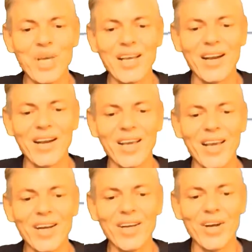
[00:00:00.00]

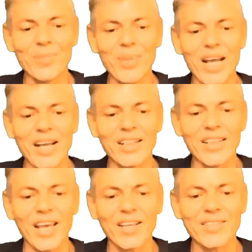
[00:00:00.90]
bln not
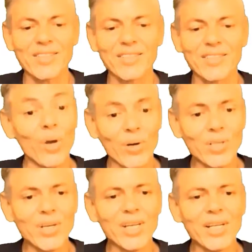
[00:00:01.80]
blank text. We
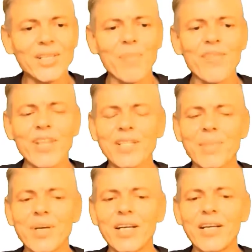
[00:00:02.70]
also did something
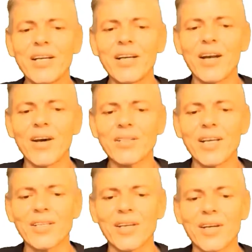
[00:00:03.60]
similar in the
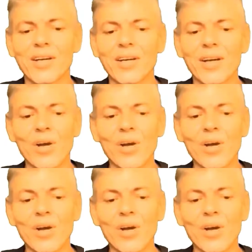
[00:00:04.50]
last lesson.